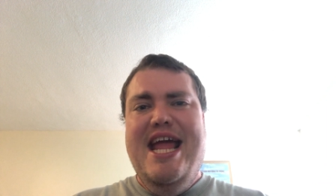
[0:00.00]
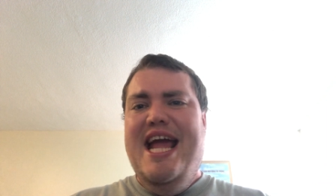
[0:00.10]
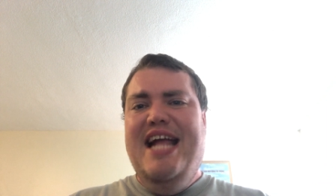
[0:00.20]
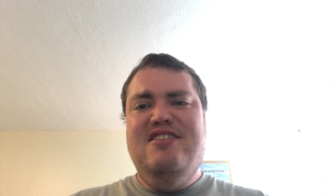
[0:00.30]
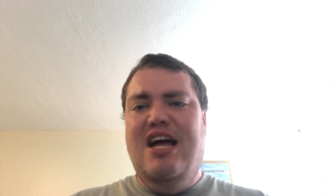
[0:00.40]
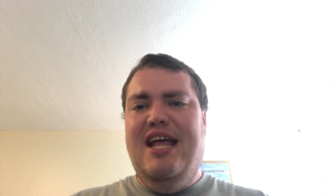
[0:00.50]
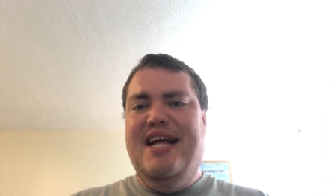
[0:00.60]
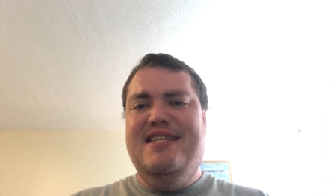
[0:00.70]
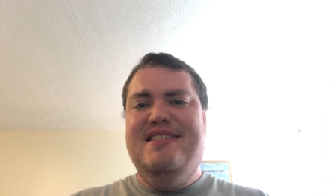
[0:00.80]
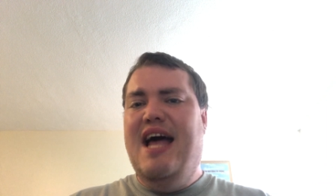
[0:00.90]
It's not like
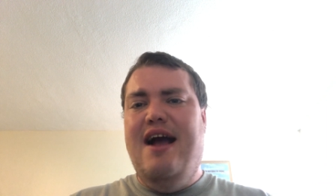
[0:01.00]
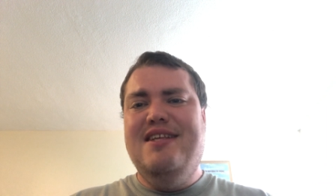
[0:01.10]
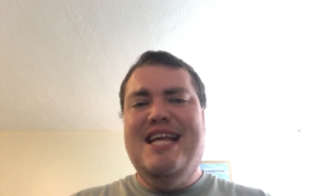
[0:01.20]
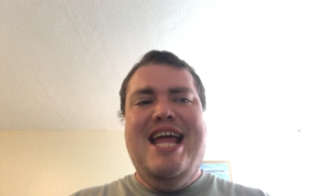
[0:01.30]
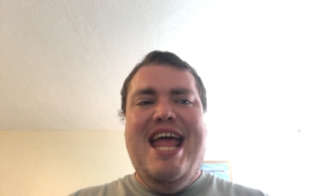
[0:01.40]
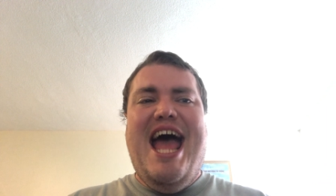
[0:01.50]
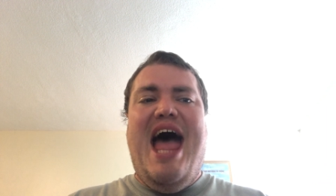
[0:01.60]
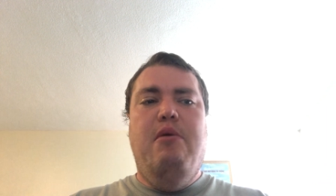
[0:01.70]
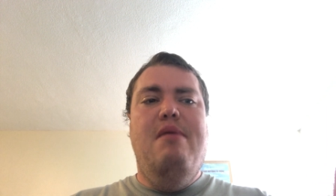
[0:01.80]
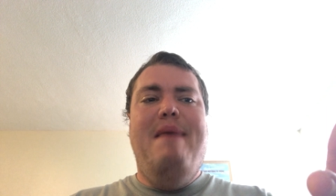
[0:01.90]
it sucks.
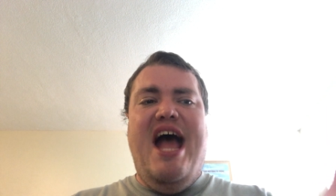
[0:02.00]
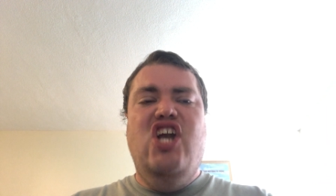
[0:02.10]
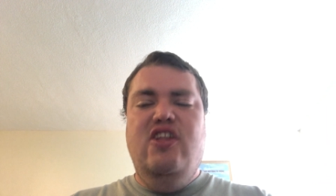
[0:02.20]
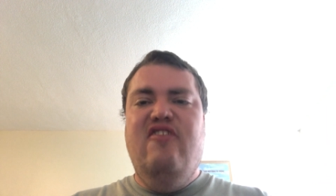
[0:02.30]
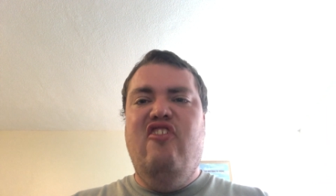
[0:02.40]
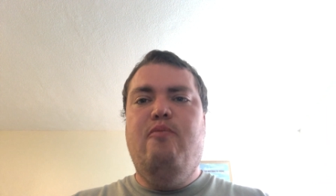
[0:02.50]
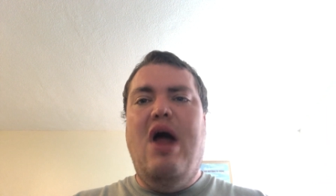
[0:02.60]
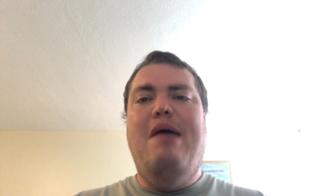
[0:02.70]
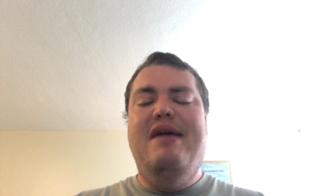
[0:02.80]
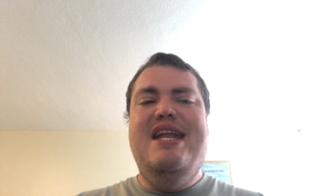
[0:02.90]
I would imagine this is
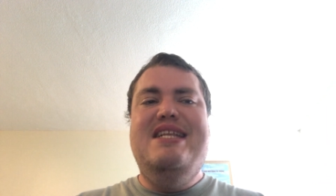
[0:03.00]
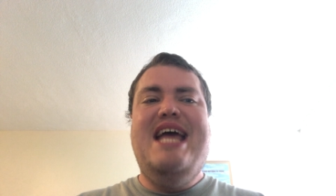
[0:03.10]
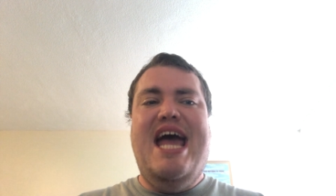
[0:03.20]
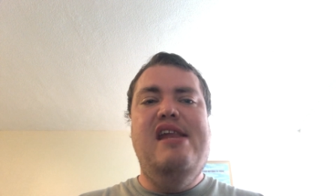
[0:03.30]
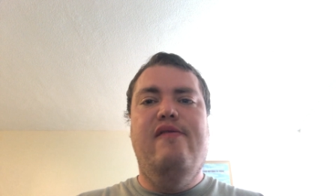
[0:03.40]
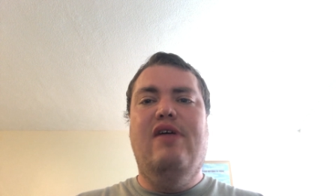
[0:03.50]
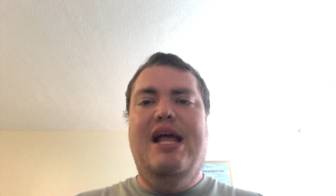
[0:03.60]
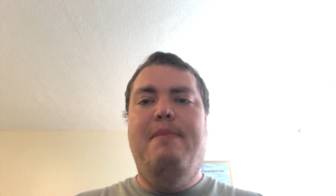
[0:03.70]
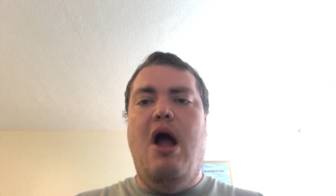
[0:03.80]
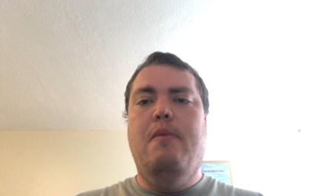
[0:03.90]
probably intended for,
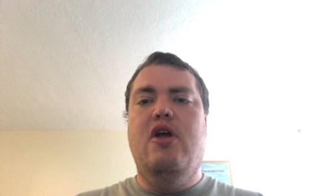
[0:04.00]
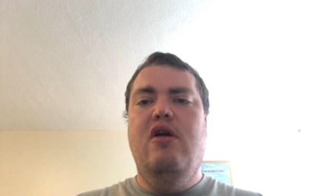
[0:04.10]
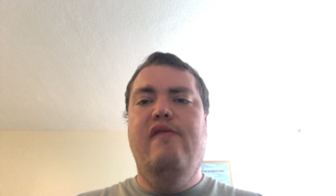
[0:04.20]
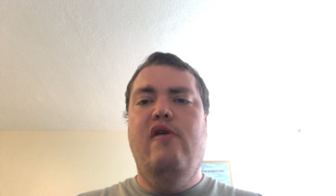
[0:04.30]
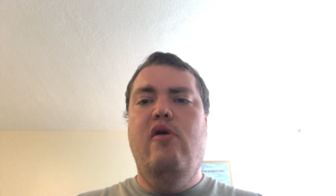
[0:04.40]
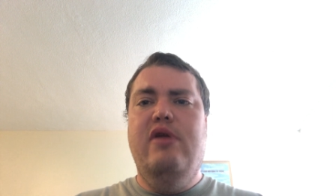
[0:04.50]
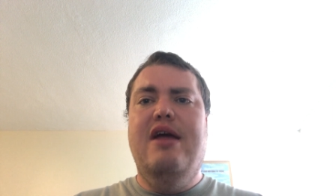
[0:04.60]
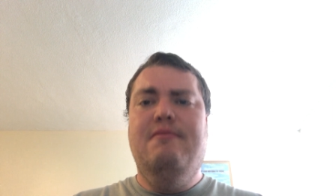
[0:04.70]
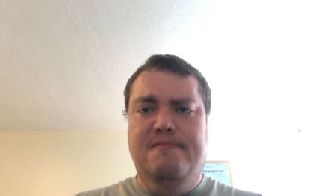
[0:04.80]
like, barbecue food